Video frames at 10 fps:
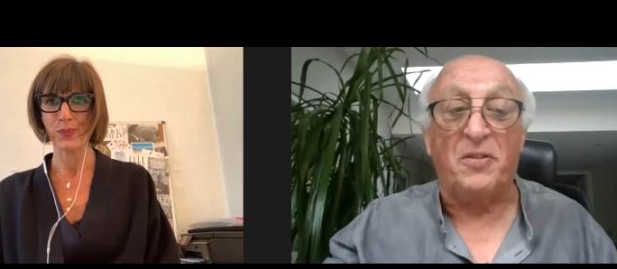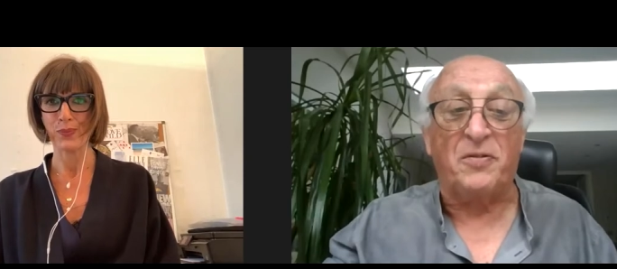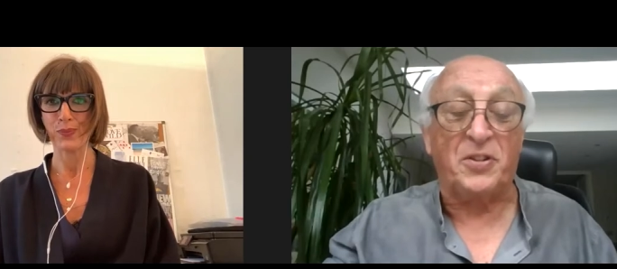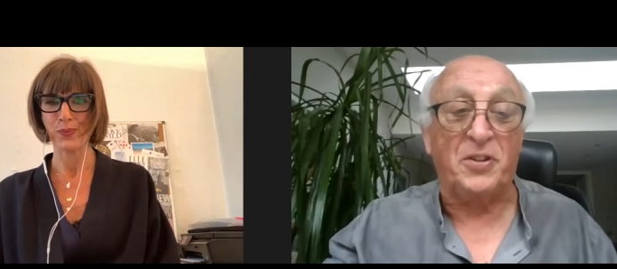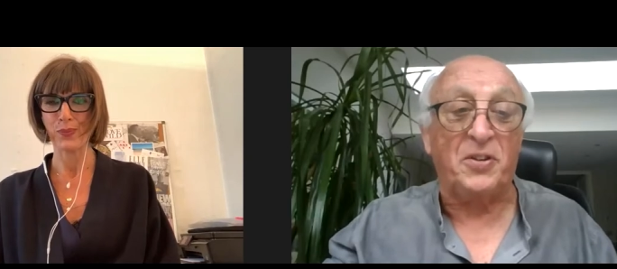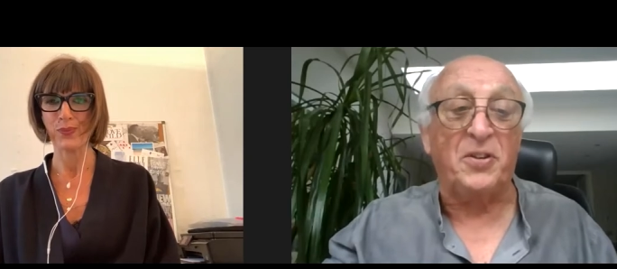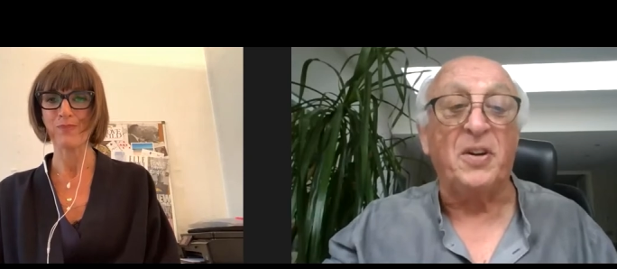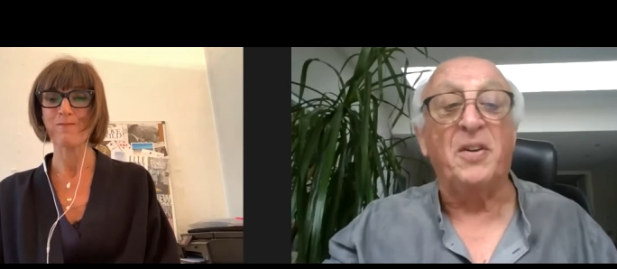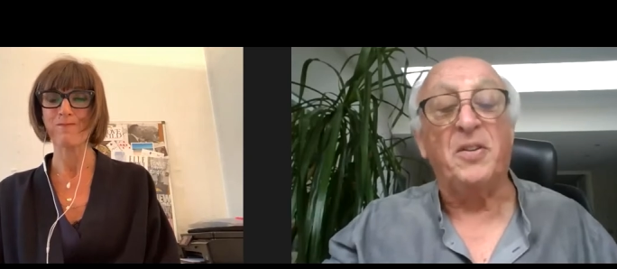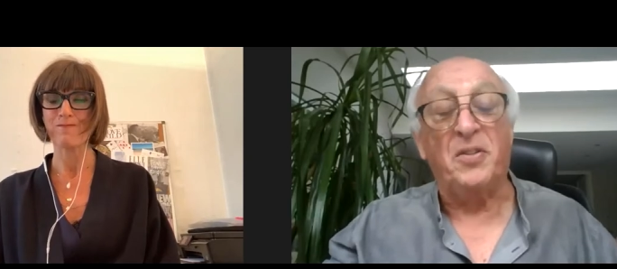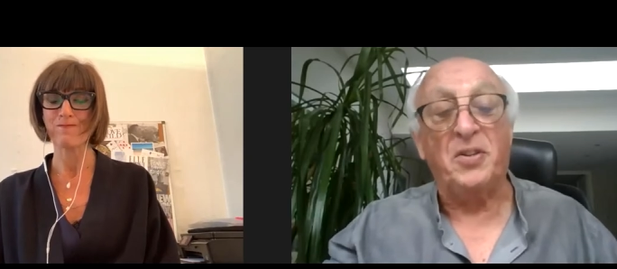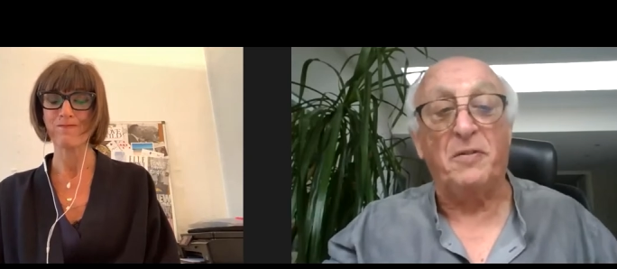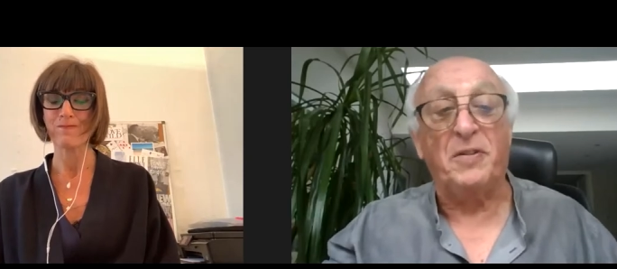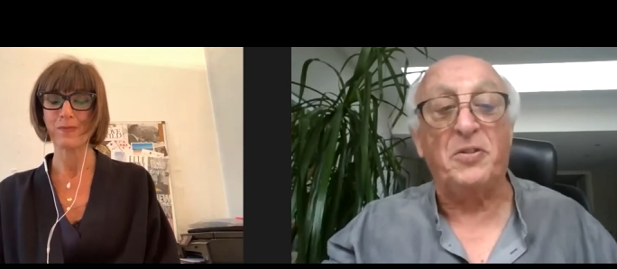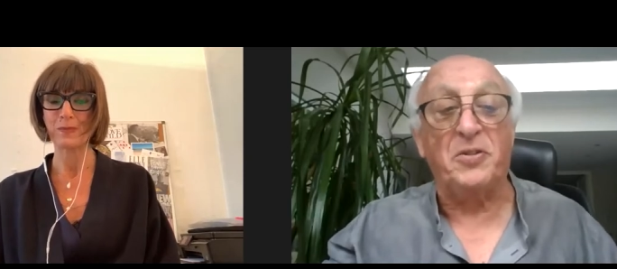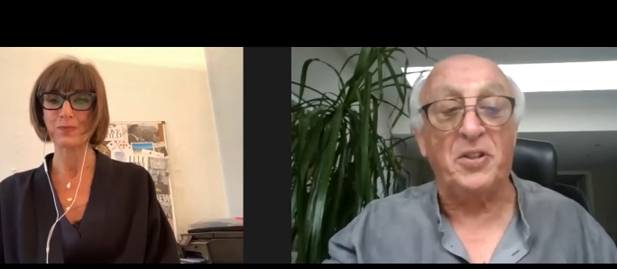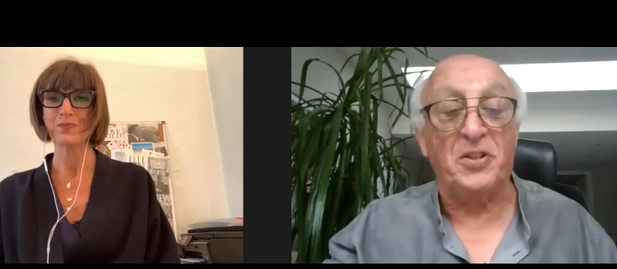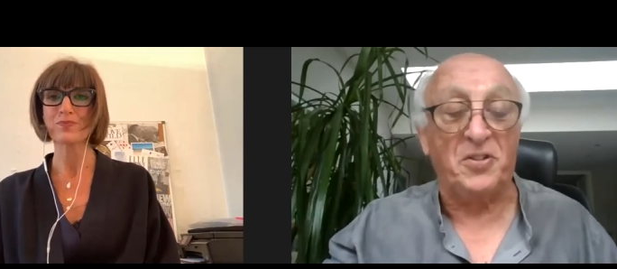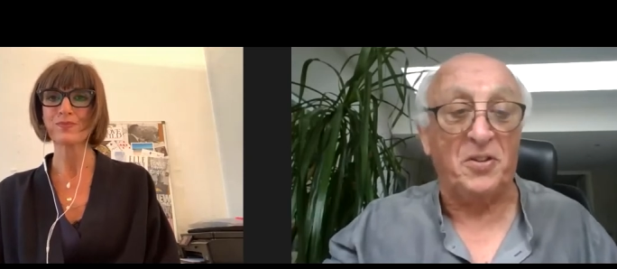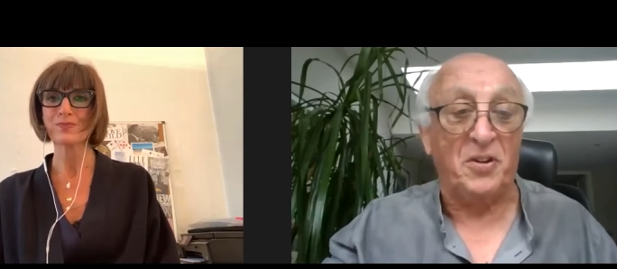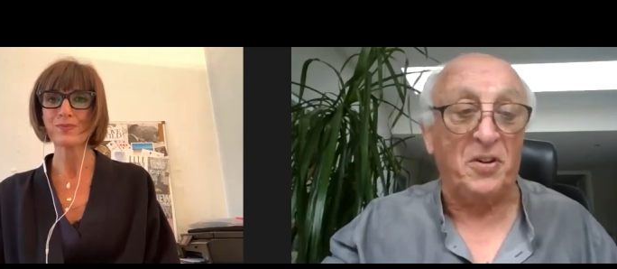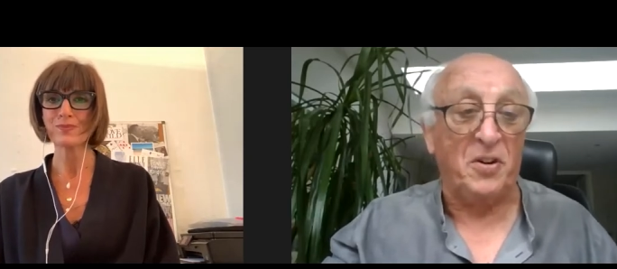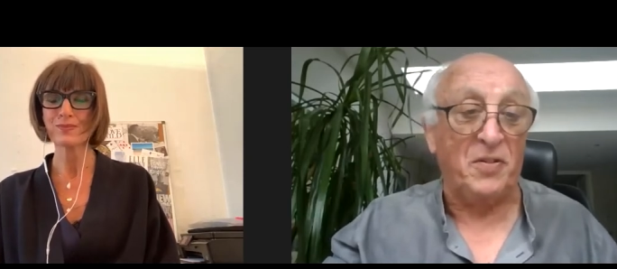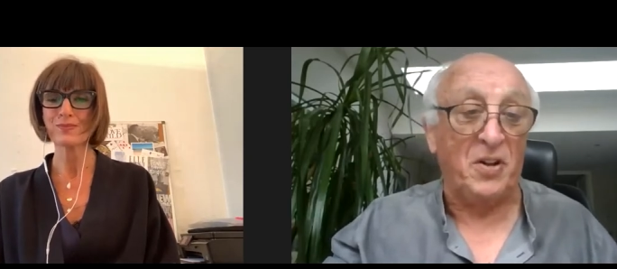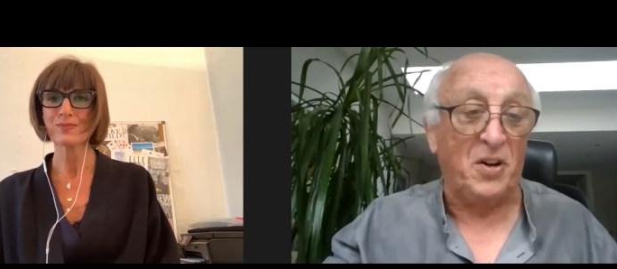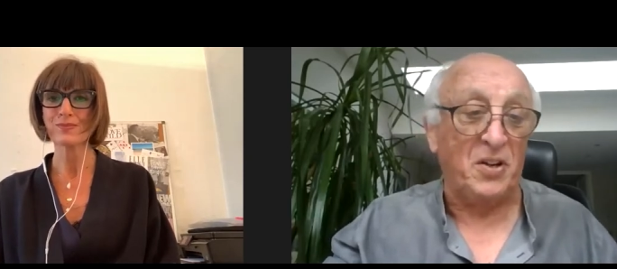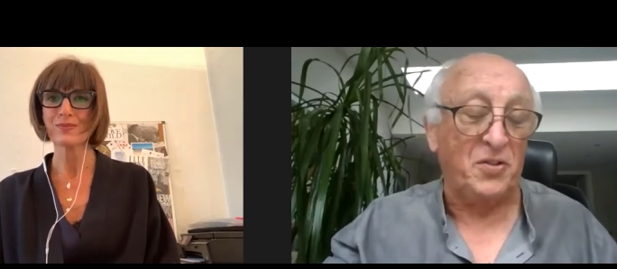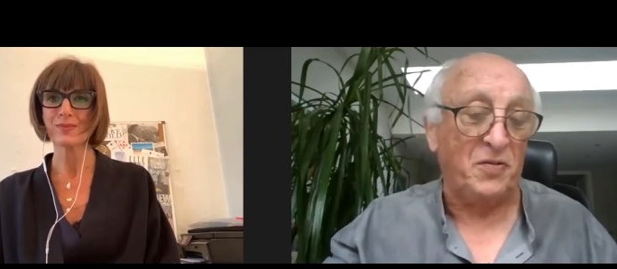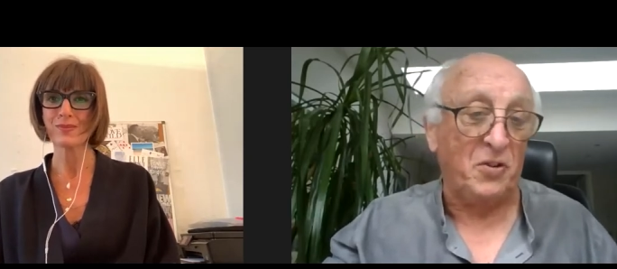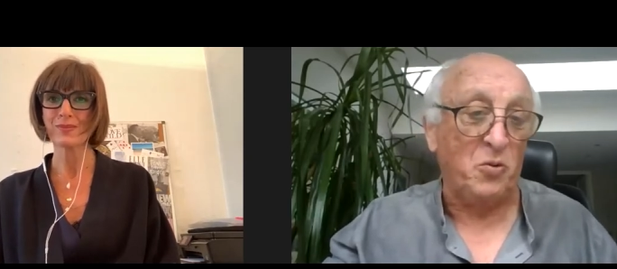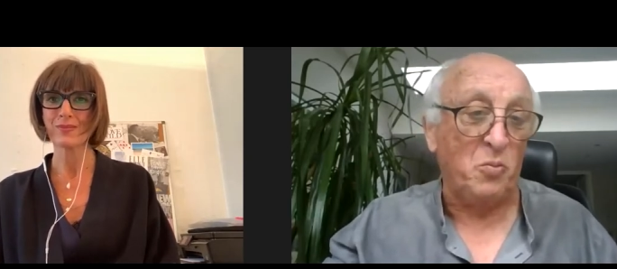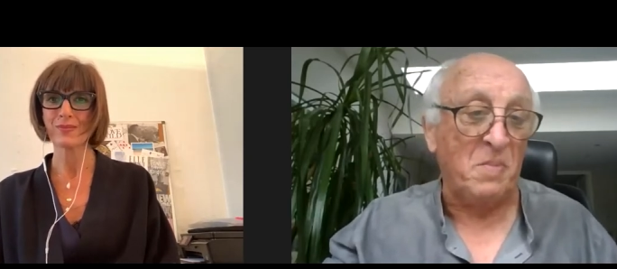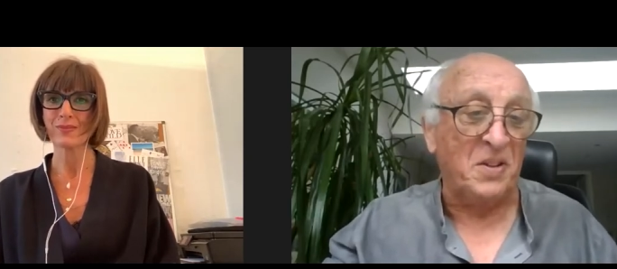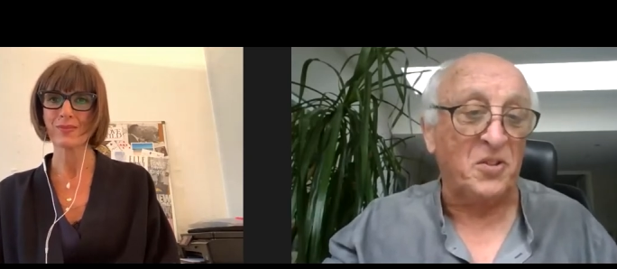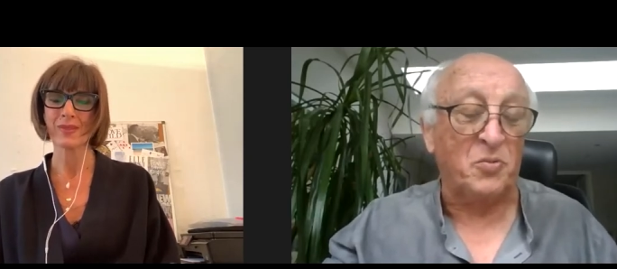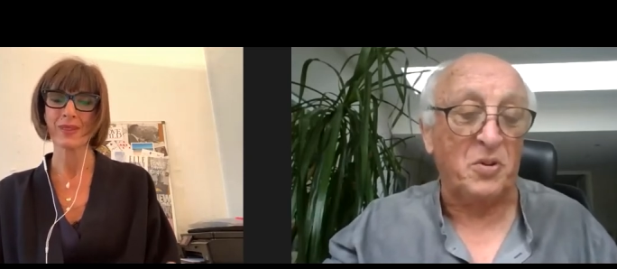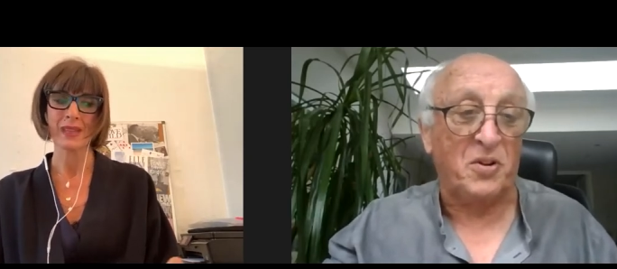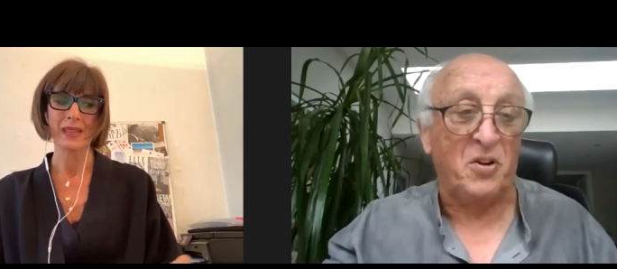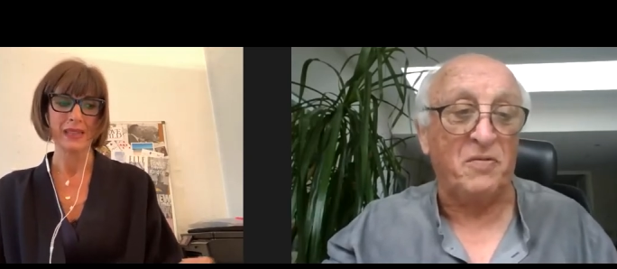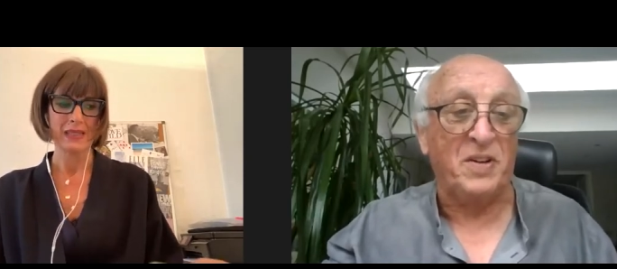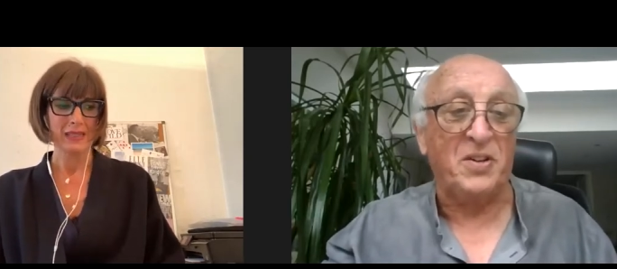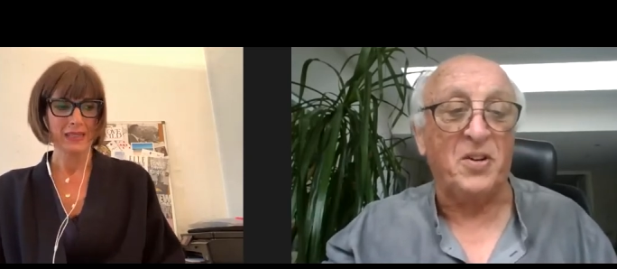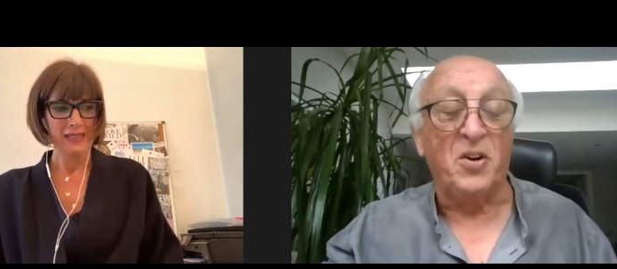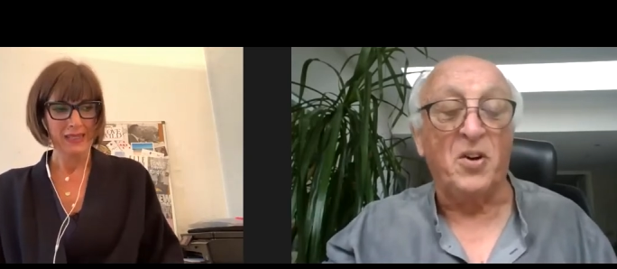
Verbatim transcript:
Speaker 1: after the difficulties of the last few months with COVID?